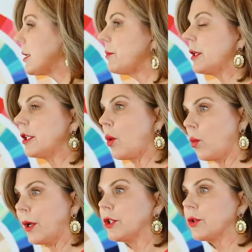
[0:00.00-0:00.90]
something
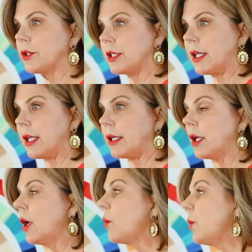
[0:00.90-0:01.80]
that winters
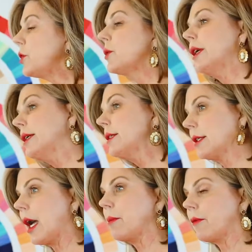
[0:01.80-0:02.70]
need. Winter is a
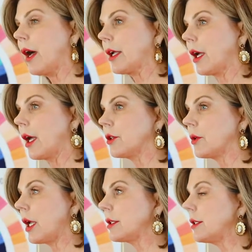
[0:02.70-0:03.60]
time of high
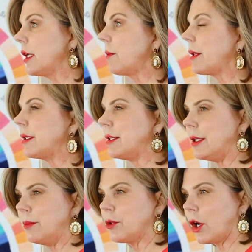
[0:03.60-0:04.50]
contrast. Think about the
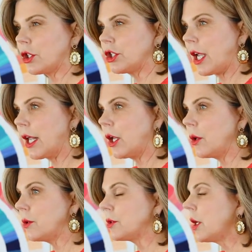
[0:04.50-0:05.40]
deep, dark
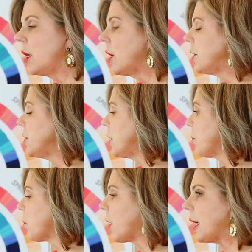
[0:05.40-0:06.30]
shadows, the
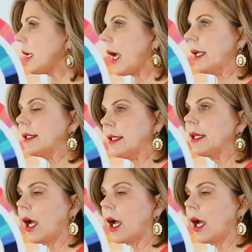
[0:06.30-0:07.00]
bright, icy